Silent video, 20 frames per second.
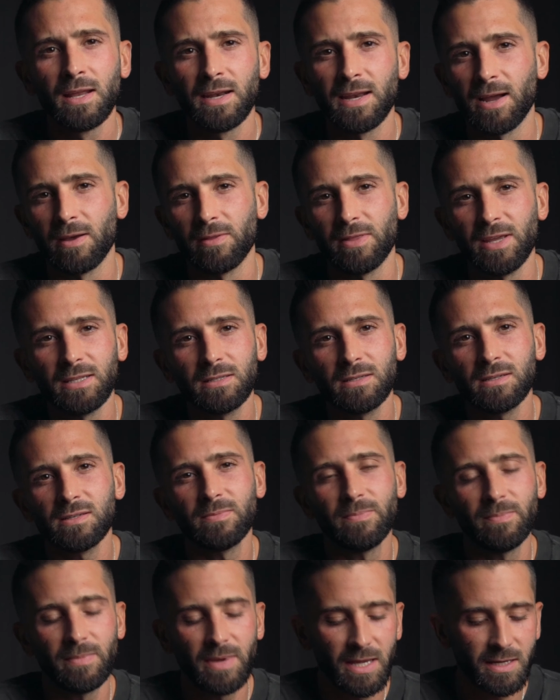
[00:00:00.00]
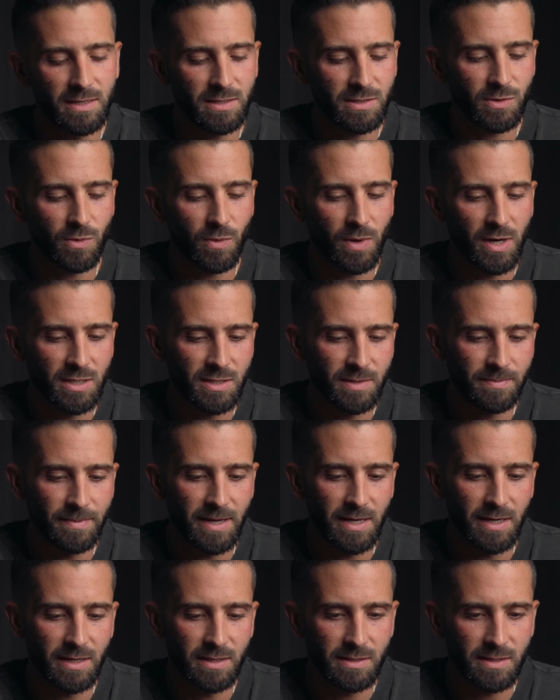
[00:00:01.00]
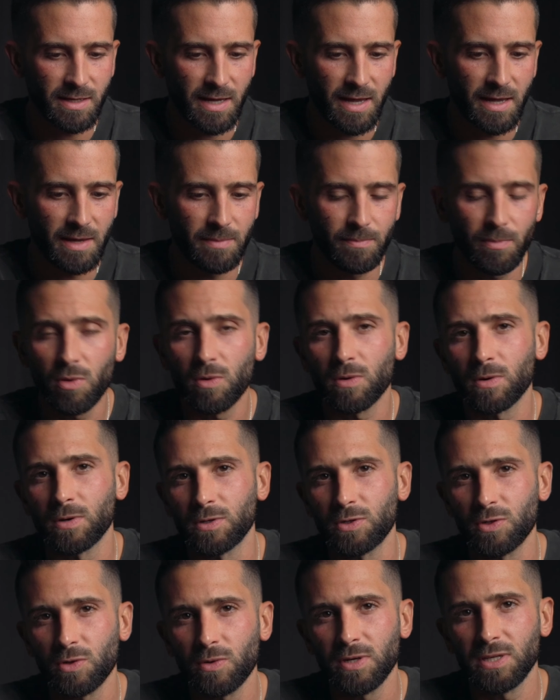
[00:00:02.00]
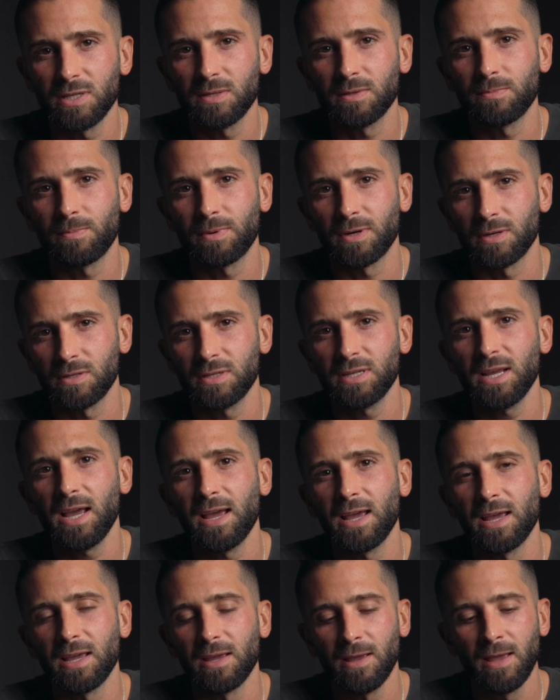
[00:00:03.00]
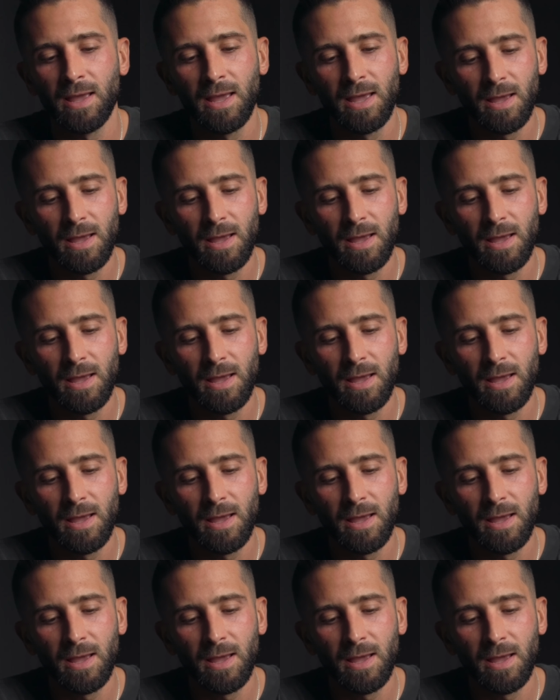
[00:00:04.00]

Now, that doesn't make Squarespace a poorer choice per se,